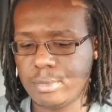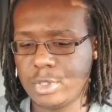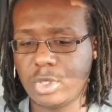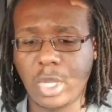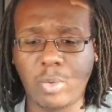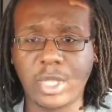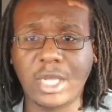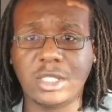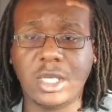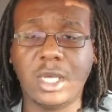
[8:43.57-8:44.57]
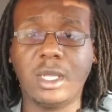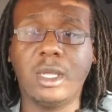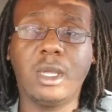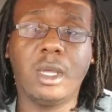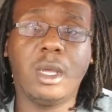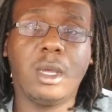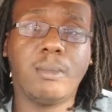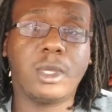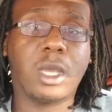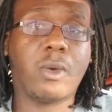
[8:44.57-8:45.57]
So yeah, with that said,
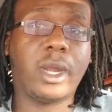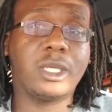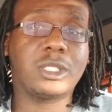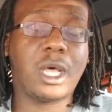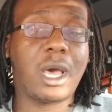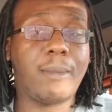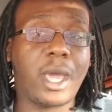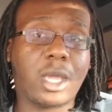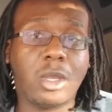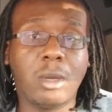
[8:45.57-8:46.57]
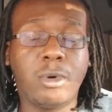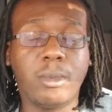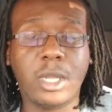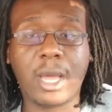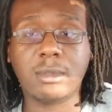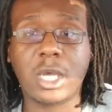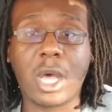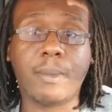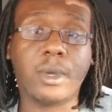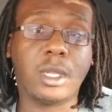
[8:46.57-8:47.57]
we get ready to slide back here, pull the
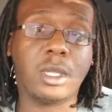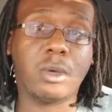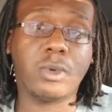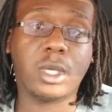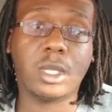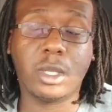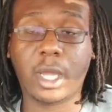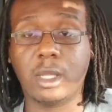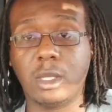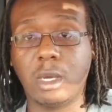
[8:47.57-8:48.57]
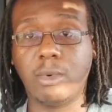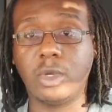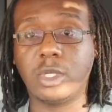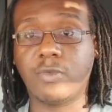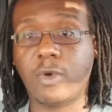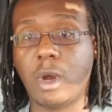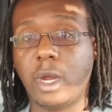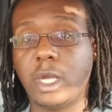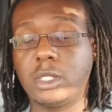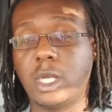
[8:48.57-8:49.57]
laptop, and then we can look at the numbers as far
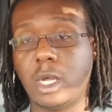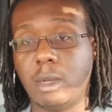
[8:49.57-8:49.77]
as how